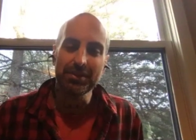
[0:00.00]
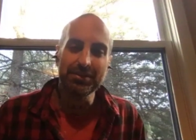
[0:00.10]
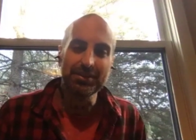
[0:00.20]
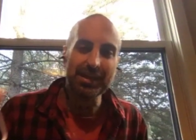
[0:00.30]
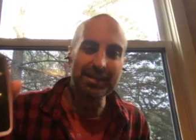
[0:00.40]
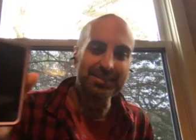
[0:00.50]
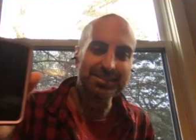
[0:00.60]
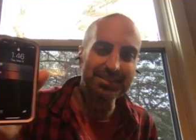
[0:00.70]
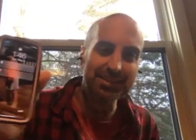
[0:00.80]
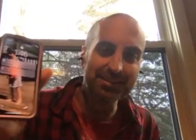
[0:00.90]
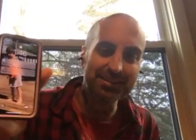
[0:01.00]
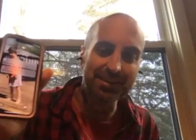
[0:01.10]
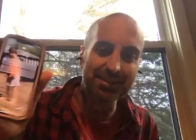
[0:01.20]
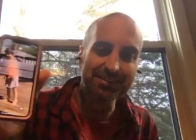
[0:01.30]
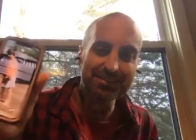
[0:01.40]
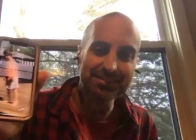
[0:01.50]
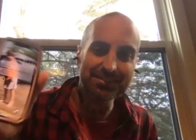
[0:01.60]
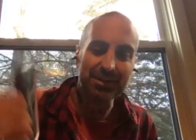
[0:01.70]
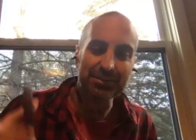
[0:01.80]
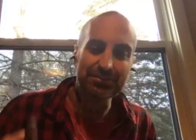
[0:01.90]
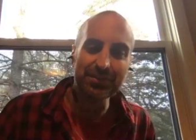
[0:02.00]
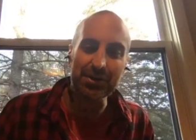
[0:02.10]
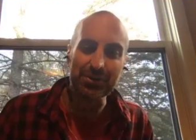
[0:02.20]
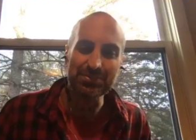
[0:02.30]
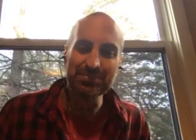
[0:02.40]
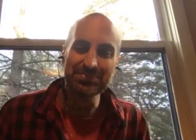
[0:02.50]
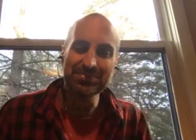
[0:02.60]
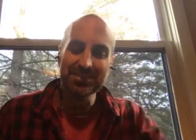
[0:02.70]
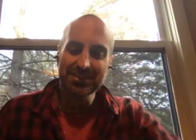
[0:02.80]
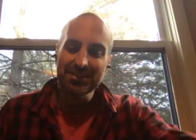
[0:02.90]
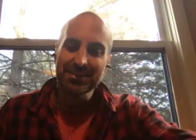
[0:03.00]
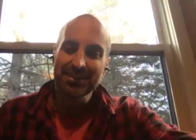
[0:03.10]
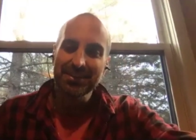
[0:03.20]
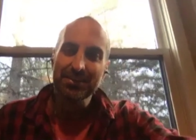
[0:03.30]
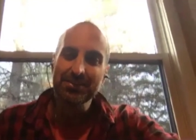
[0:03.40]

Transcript: you got this little thing called a phone. So